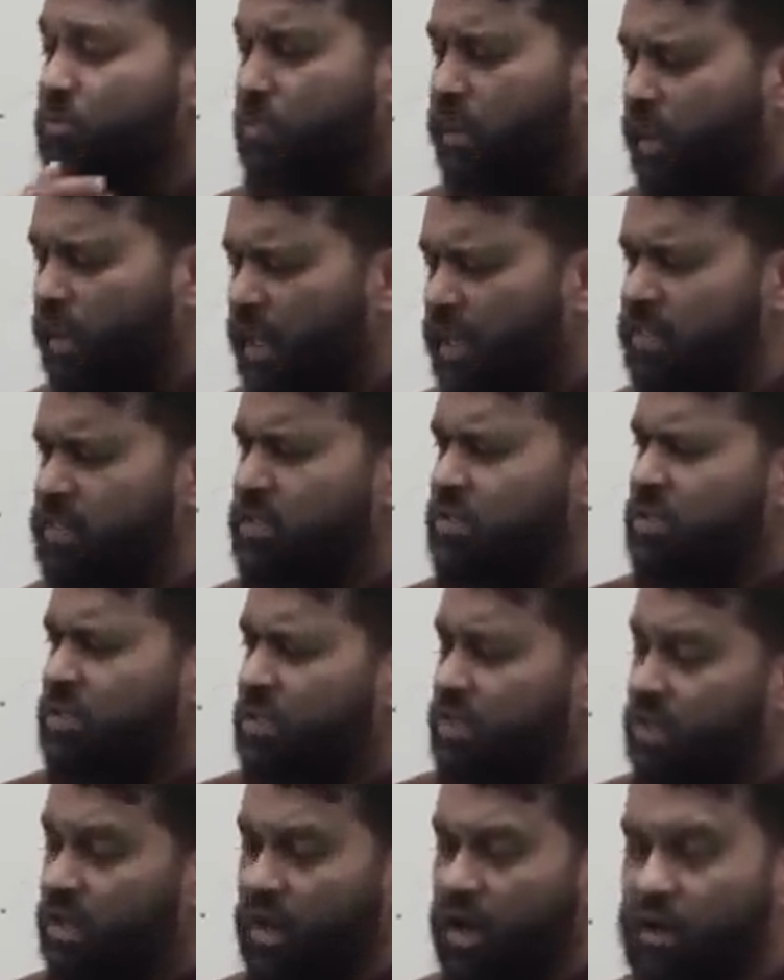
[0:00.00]

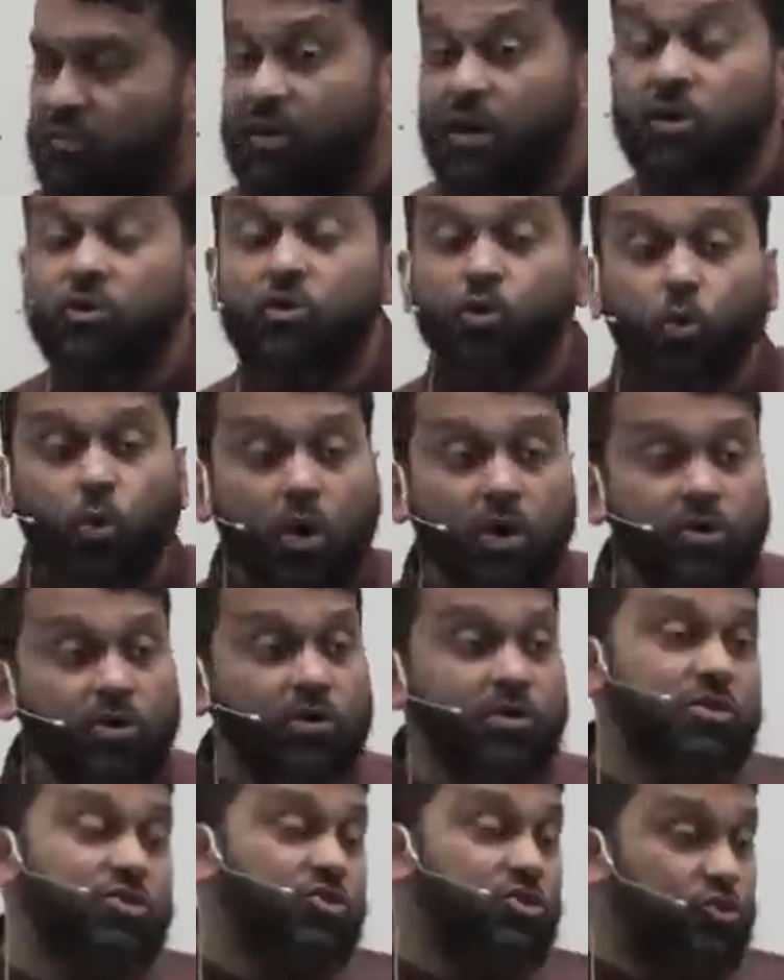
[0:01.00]
plenty of
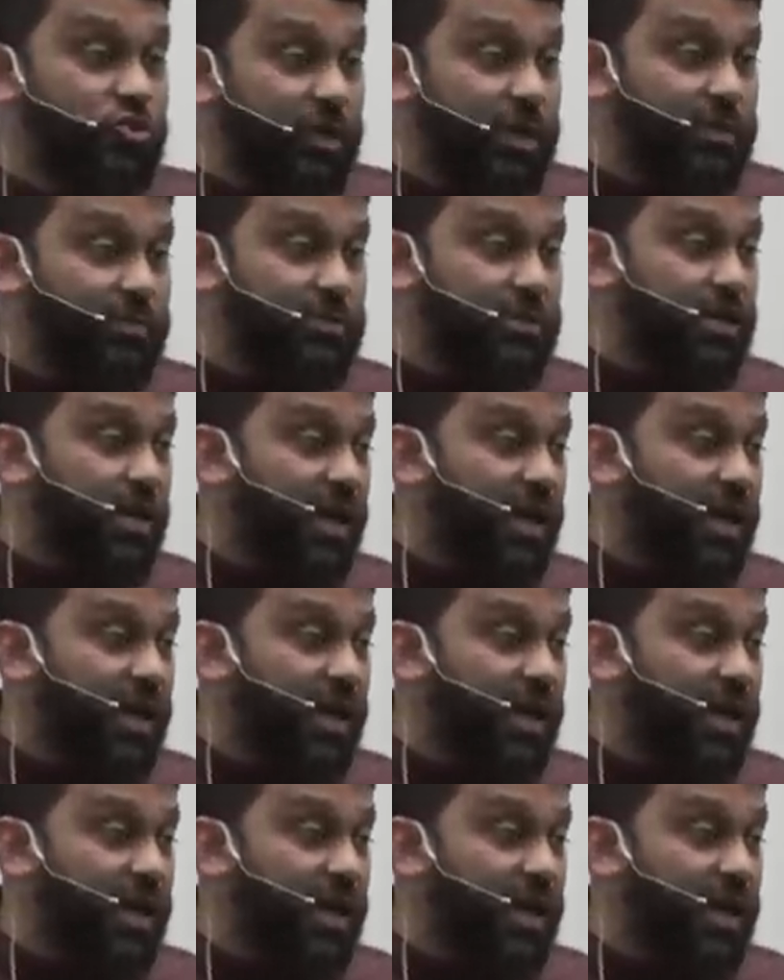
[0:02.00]
underwater streams.